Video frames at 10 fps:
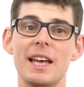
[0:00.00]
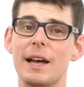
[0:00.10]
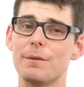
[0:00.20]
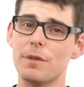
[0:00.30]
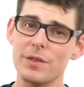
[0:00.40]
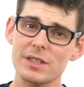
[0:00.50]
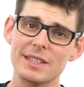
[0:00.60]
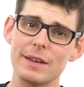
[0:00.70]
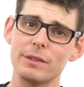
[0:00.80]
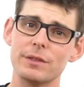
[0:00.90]
and for this
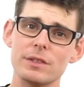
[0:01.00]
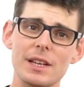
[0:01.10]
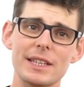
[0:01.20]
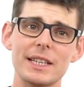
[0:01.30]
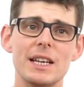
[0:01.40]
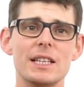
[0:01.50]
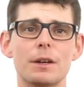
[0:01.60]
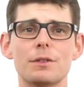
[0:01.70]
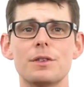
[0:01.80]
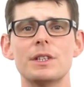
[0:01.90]
level of study,
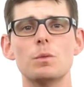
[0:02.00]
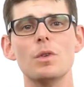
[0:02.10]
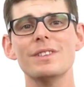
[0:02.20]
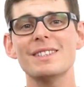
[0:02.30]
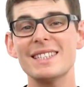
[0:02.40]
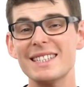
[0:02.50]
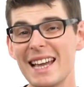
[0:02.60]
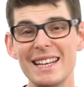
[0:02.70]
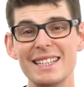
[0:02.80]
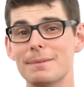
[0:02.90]
there is only one
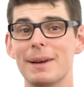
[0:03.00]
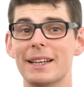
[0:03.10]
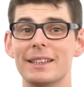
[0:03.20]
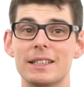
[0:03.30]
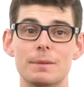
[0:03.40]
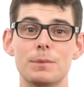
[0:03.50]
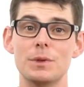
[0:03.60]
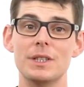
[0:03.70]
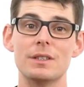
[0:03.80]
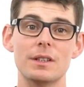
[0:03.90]
standard mechanism you
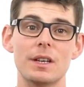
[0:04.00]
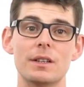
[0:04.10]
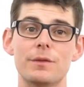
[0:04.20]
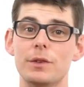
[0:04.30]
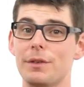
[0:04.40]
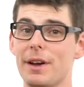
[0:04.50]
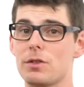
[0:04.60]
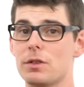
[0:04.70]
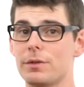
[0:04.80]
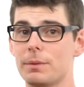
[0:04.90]
need to learn for the
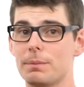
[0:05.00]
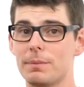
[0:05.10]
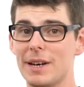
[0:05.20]
reaction of an